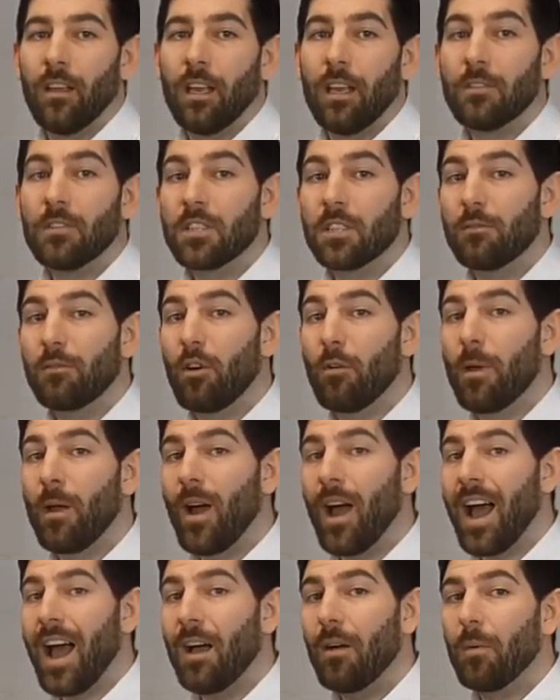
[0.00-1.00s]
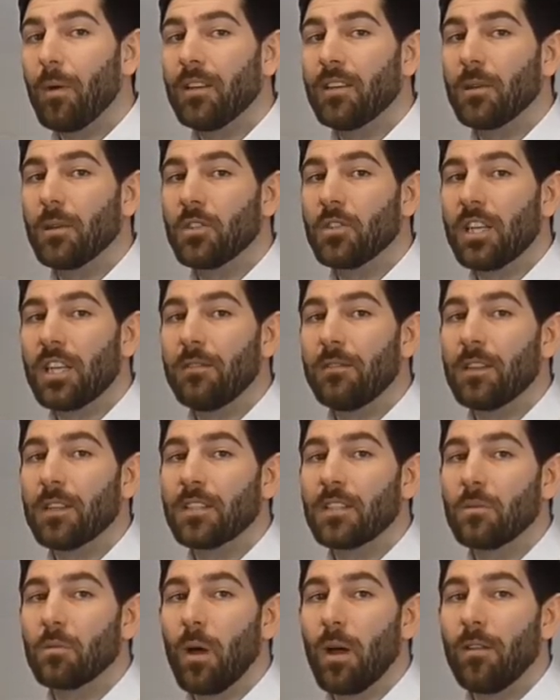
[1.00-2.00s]
Leveraging from our hardware to achieve
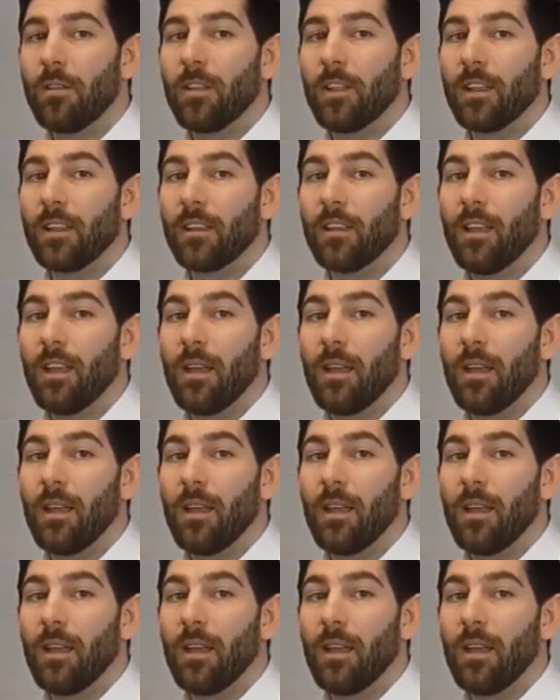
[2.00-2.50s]
this is one thing,